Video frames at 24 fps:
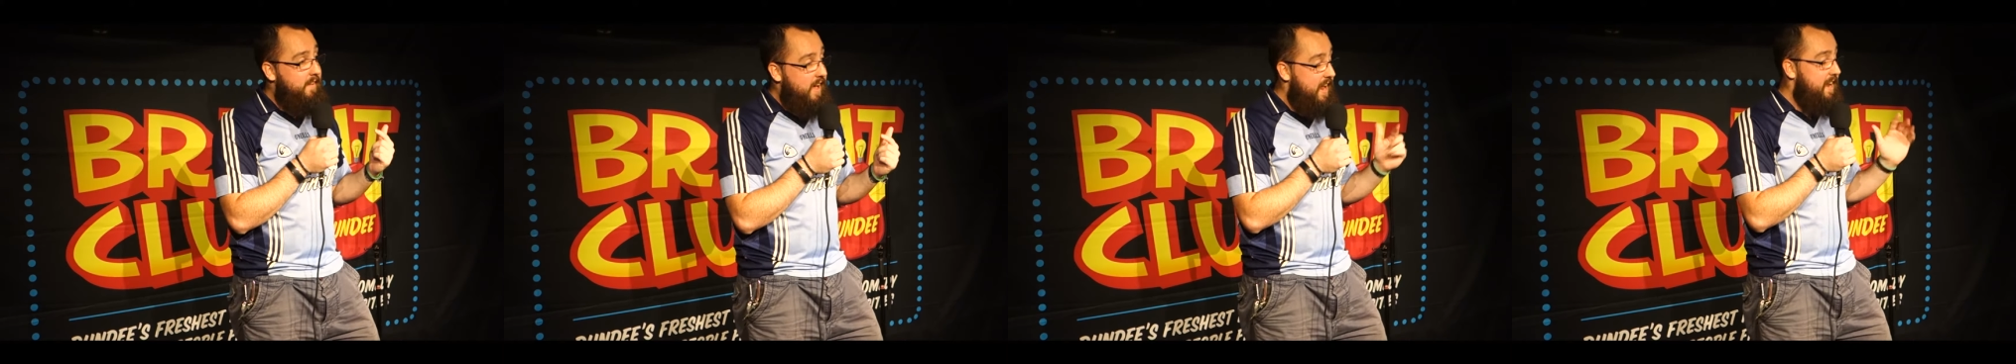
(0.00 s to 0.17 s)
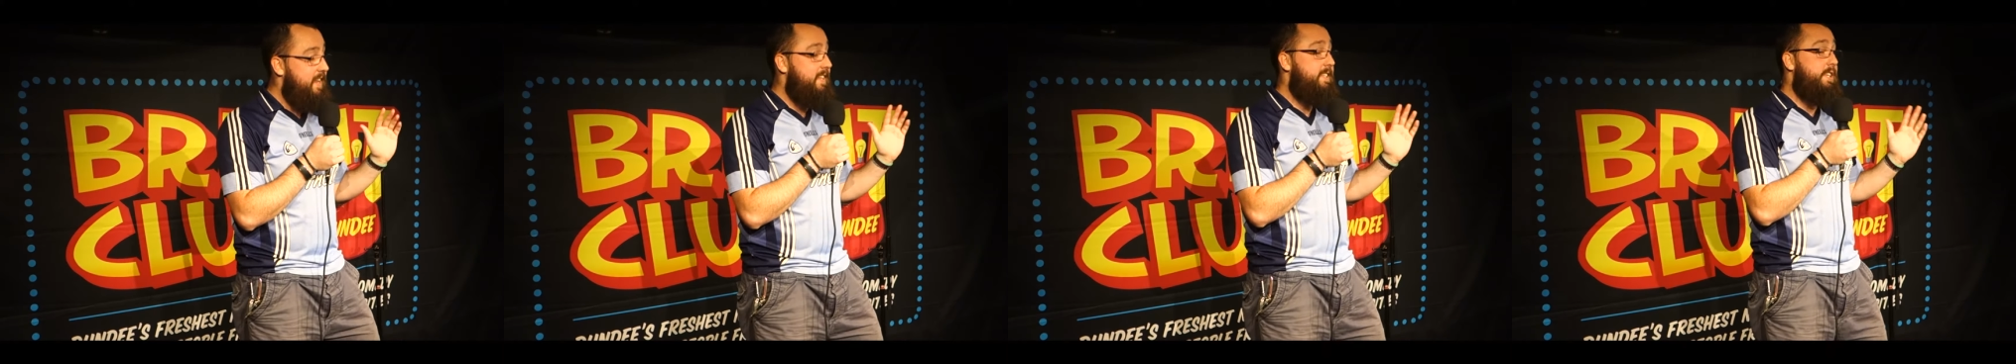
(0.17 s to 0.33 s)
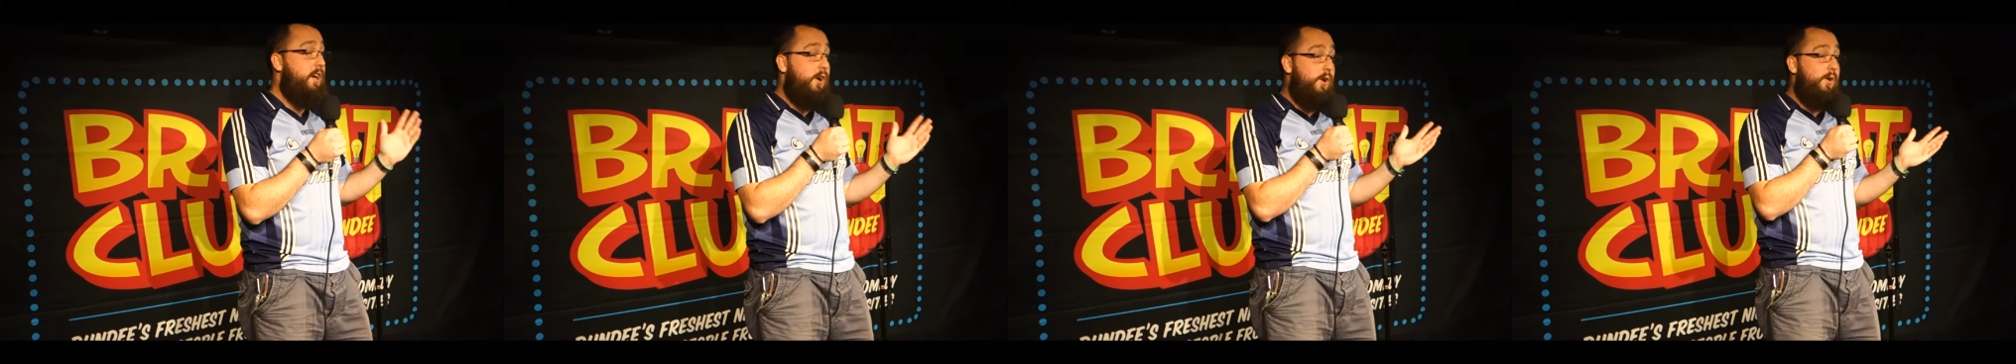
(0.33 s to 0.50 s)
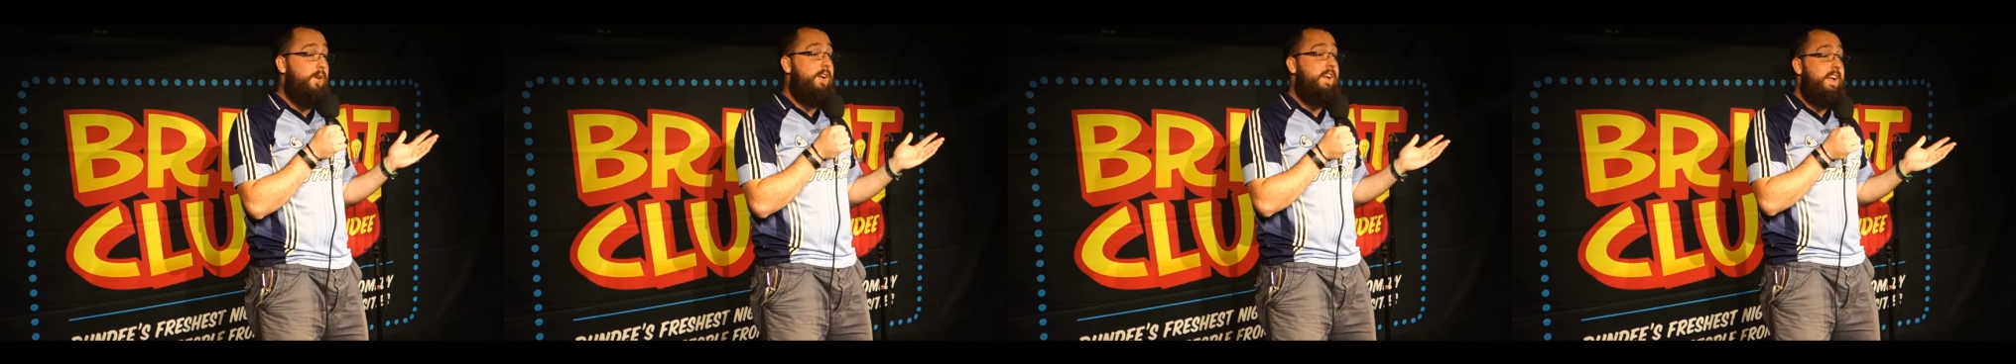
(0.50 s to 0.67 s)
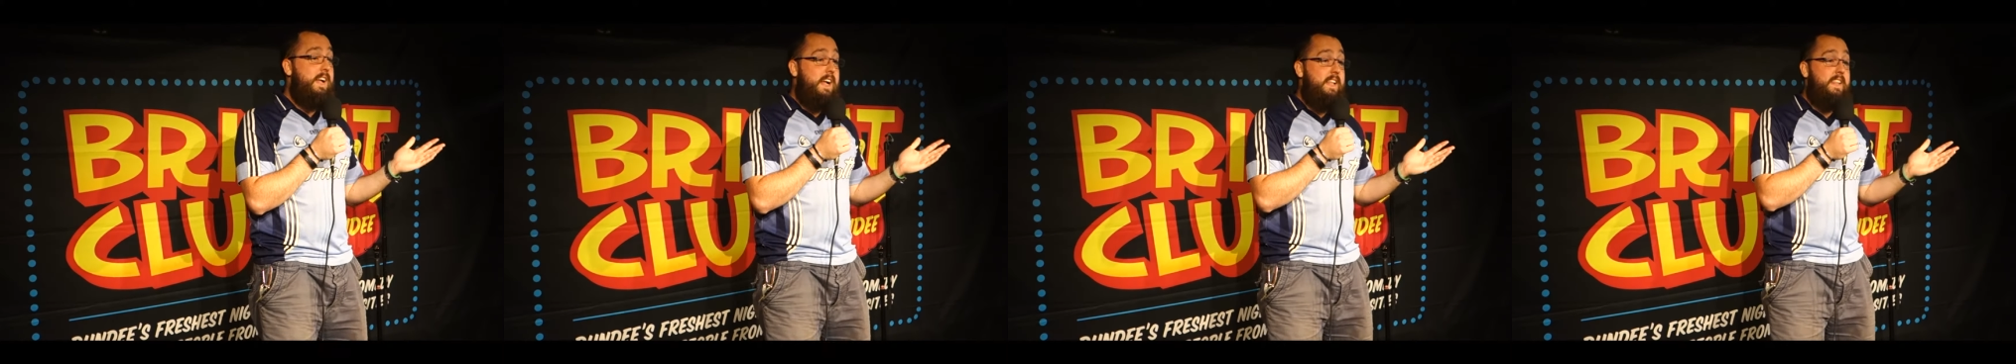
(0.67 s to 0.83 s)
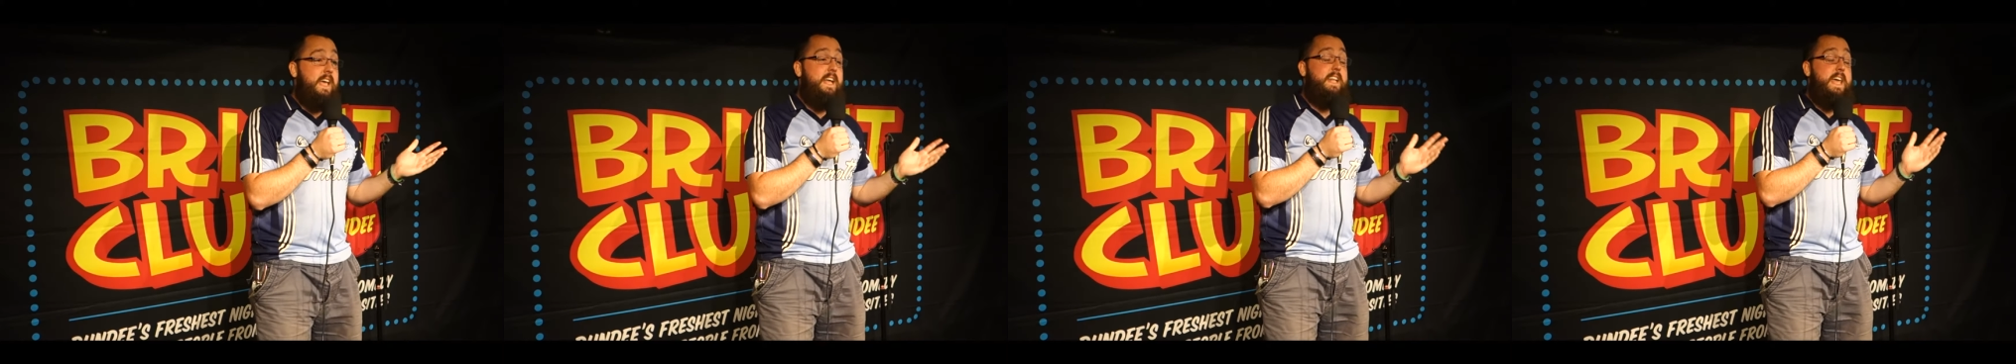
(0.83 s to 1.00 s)
And so
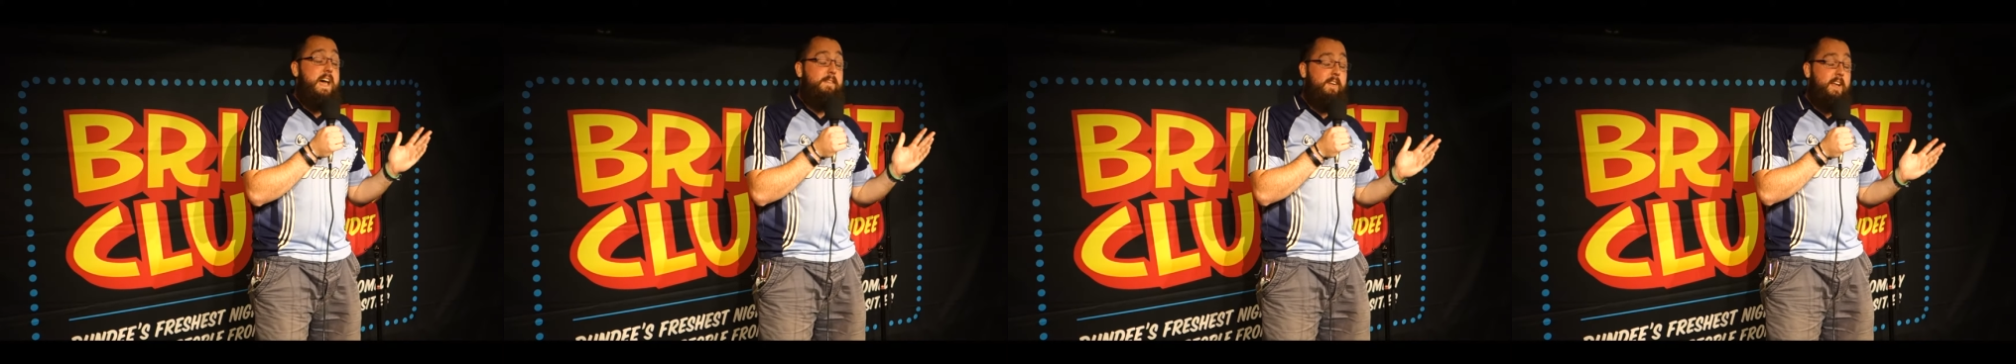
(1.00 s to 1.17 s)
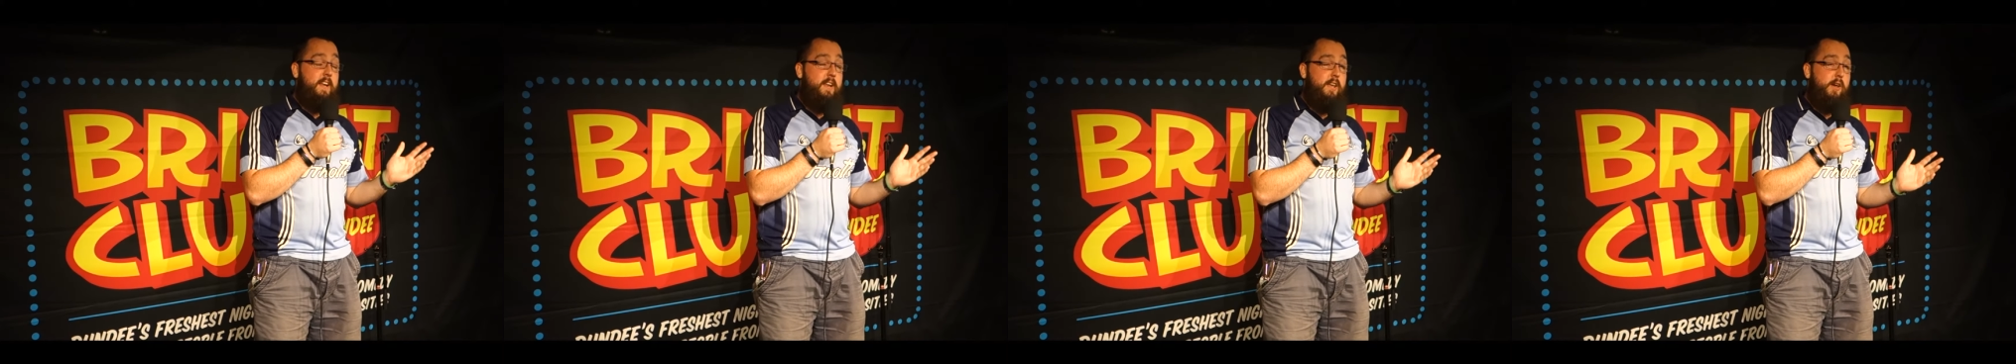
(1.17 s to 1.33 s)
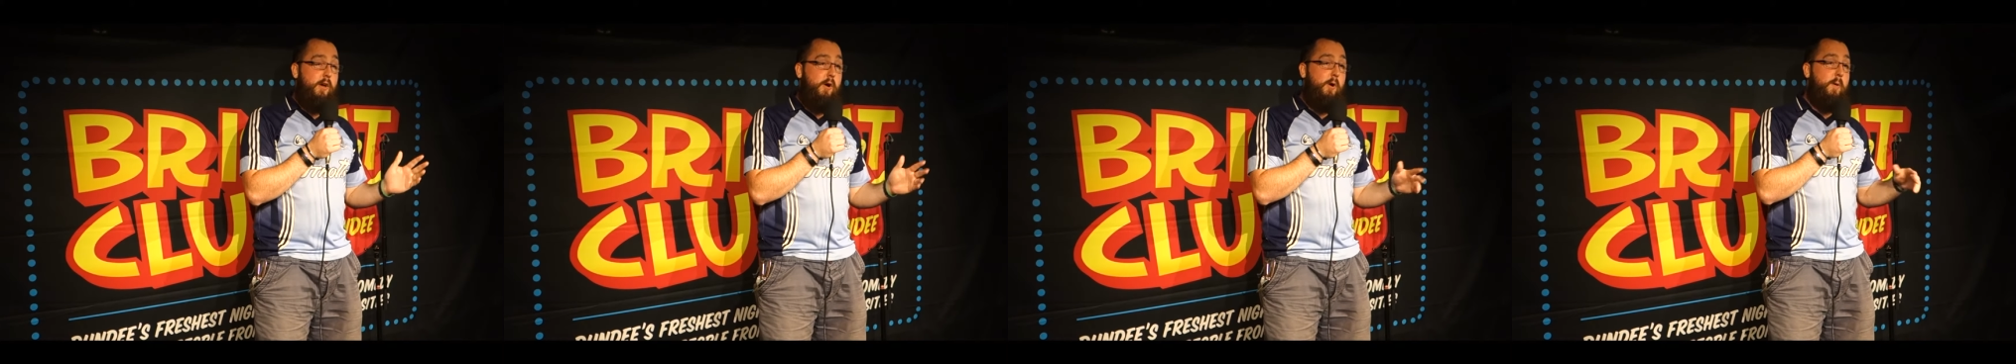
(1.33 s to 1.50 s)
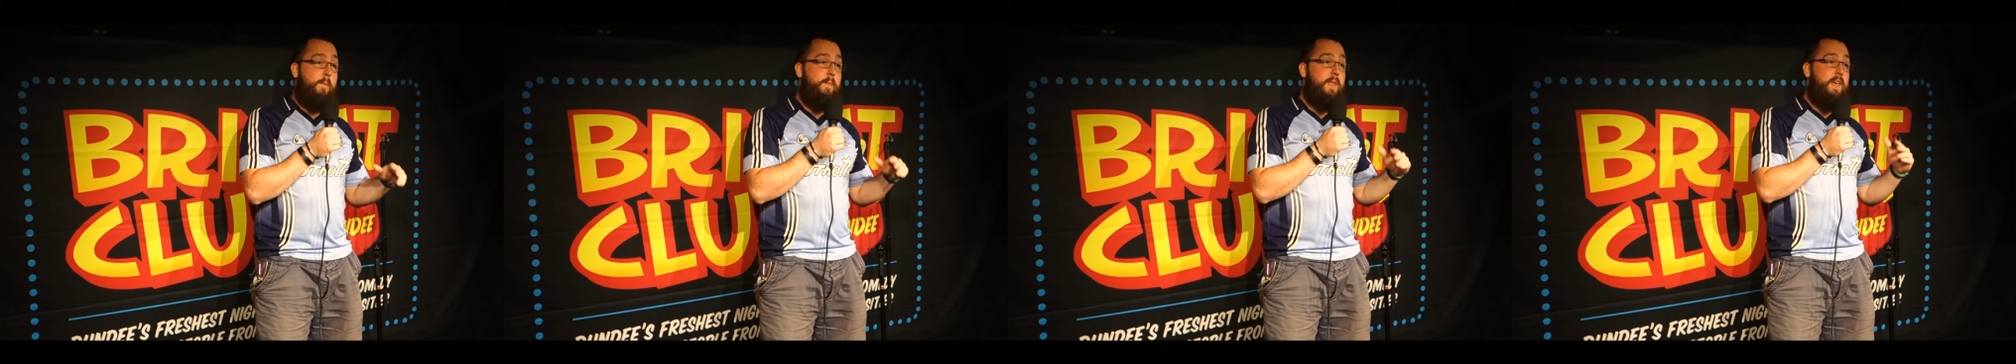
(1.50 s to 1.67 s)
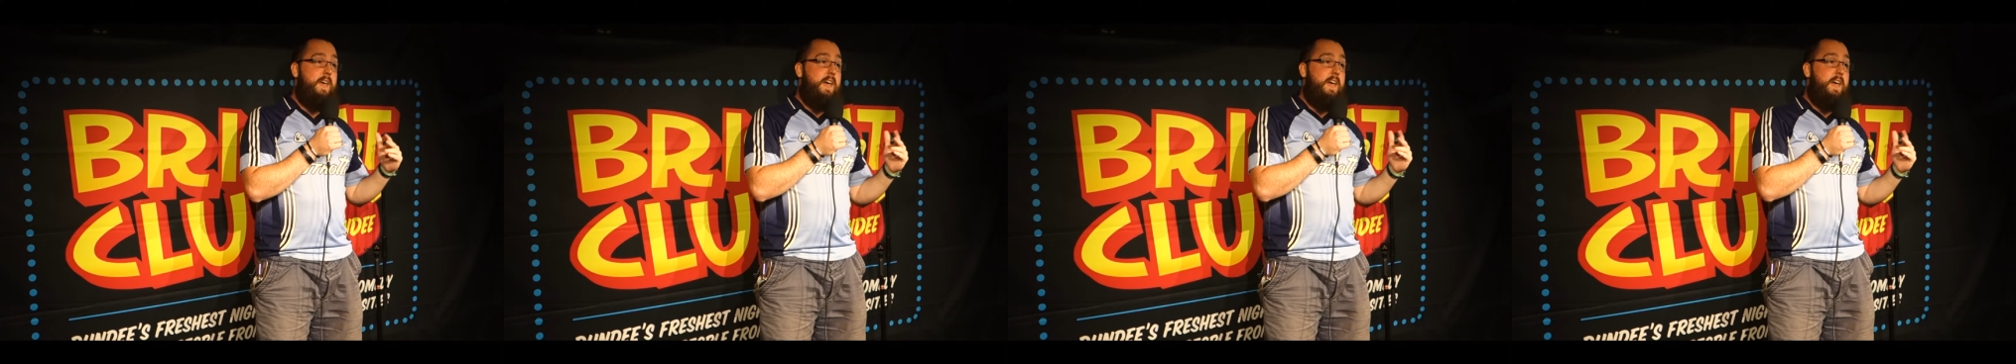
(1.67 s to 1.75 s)
they definitely knew.